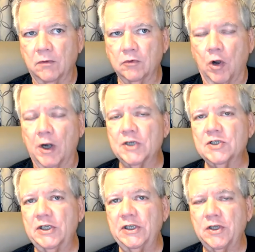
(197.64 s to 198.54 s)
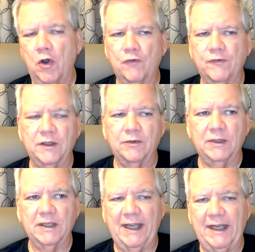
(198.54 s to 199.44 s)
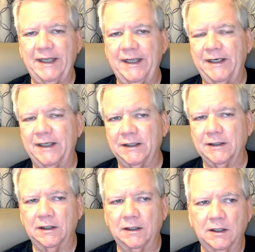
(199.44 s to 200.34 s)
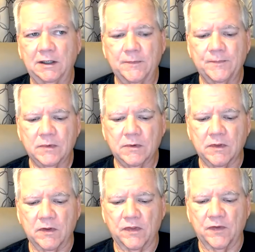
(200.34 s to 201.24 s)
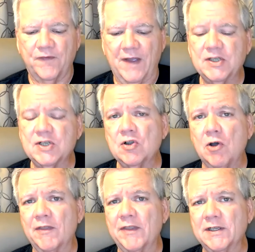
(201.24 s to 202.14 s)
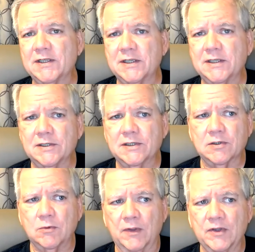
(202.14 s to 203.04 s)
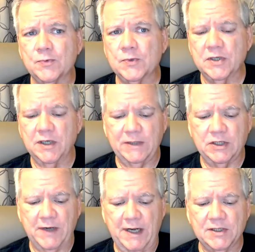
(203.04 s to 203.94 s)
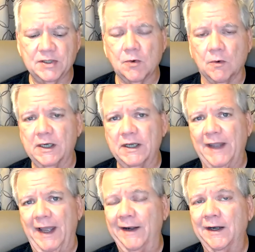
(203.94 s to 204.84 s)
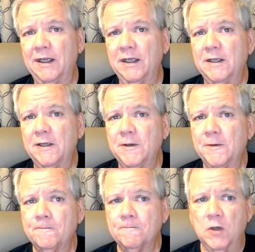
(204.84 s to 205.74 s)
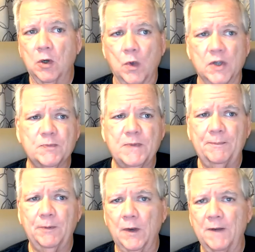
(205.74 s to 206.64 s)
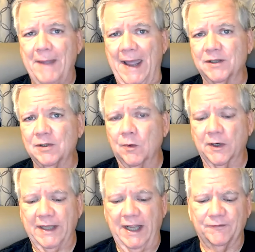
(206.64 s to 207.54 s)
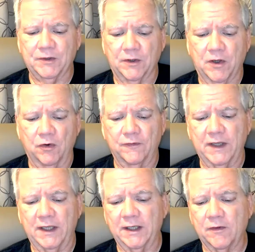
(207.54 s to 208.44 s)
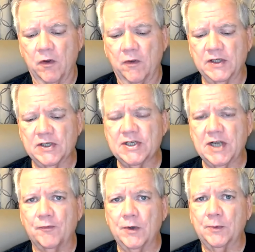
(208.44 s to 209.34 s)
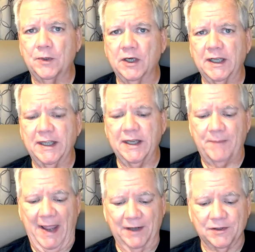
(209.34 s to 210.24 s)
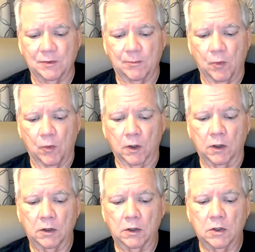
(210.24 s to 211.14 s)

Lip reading: largely COVID related, and the Fed saw this as, well, this was going to be transitory, that, once people went back to work after COVID and all this stuff, we were going to get back to a more